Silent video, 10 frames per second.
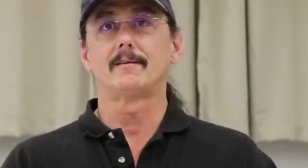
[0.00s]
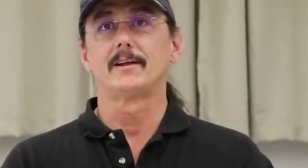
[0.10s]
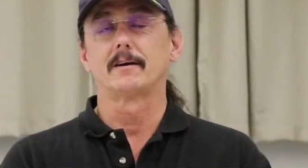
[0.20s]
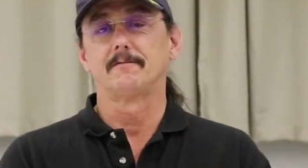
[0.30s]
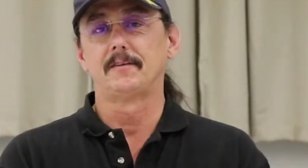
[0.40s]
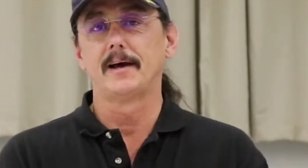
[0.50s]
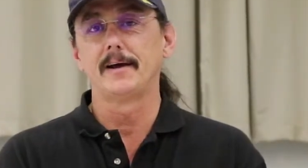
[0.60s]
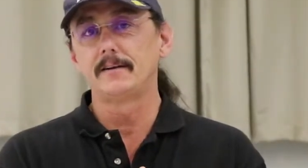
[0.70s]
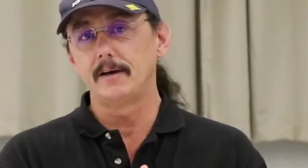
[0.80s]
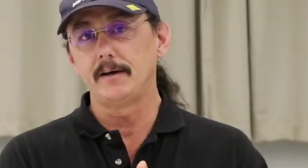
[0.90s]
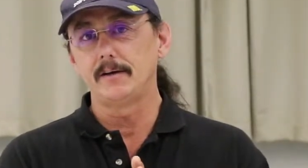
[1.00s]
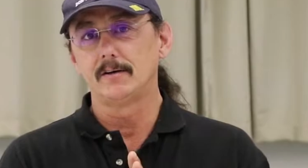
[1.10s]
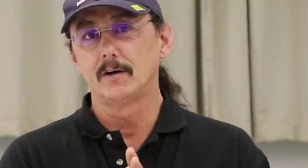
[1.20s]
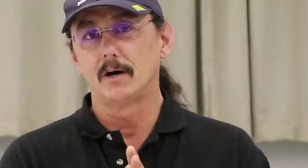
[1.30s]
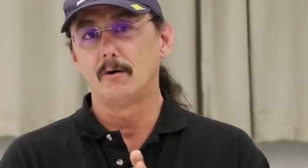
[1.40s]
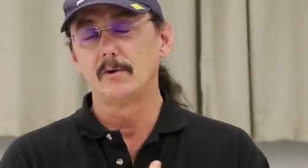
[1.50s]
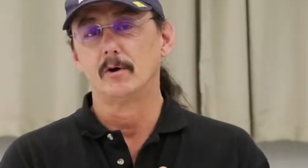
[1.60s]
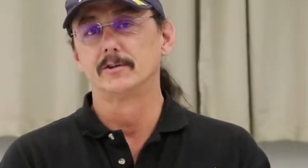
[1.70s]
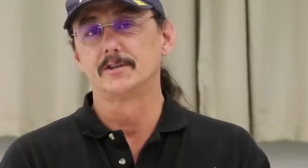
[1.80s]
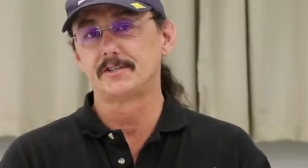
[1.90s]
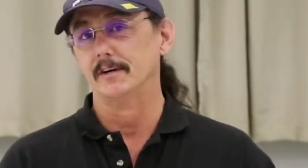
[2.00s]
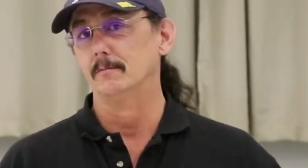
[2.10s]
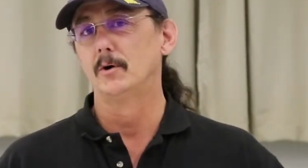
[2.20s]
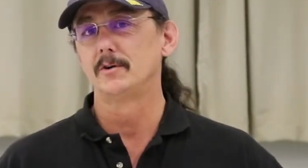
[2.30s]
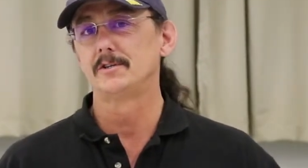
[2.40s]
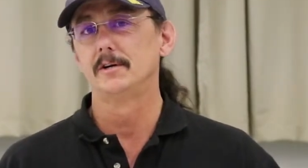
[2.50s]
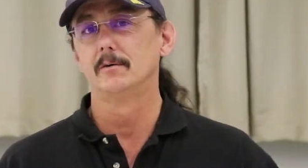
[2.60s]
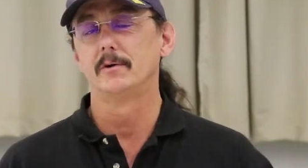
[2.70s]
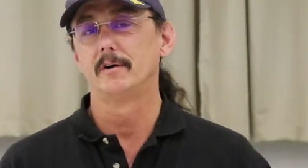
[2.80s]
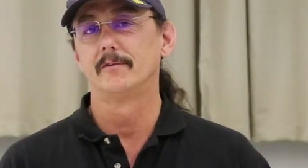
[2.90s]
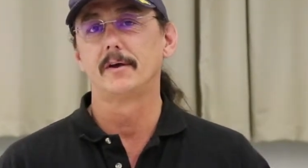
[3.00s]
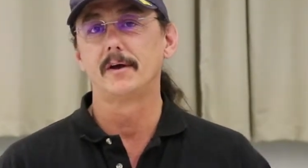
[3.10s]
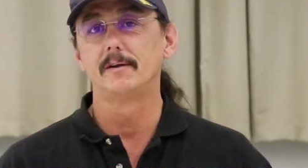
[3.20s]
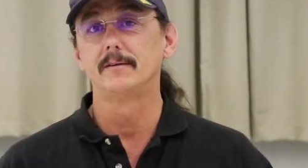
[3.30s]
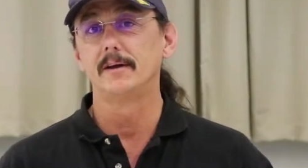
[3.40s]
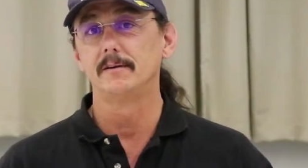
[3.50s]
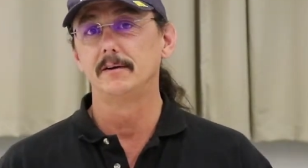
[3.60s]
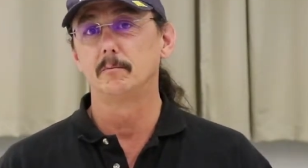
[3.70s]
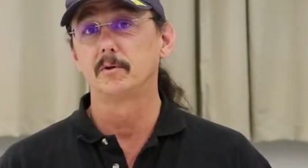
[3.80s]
have like a Flag Day. We hold their ceremonies here whenever they need a